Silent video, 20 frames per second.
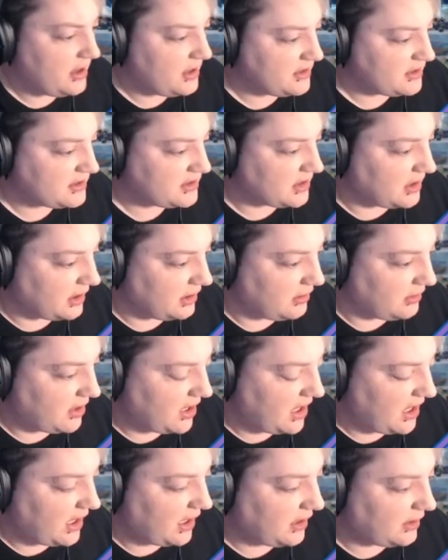So
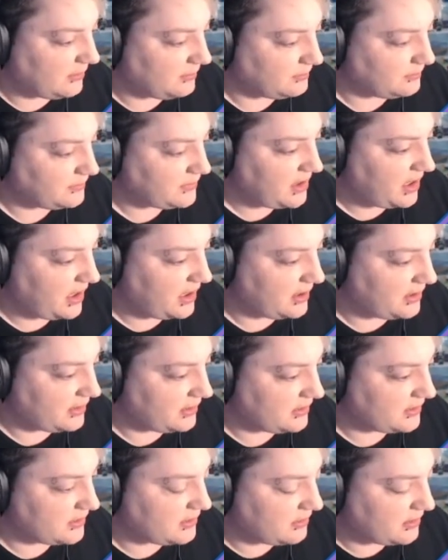going
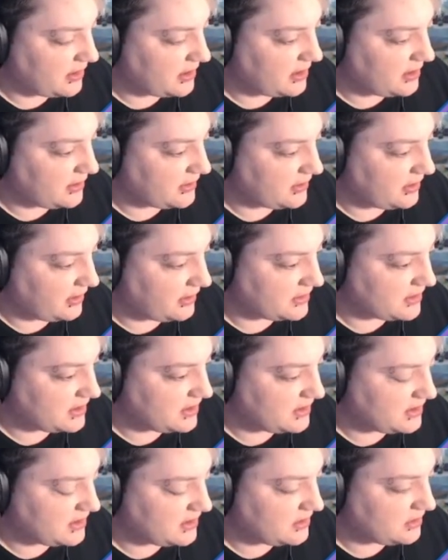here to
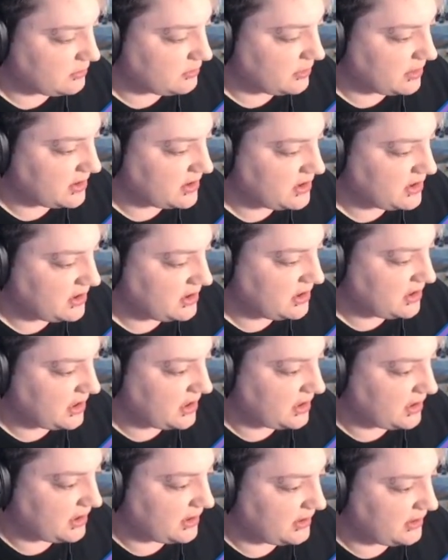LCC20
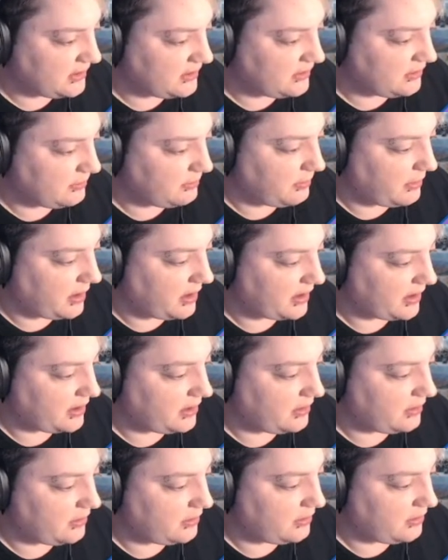and to bot
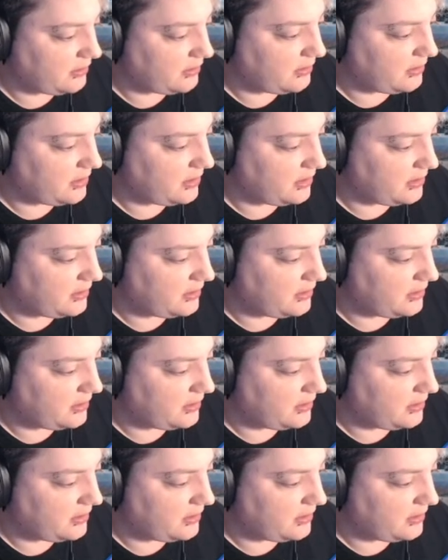code.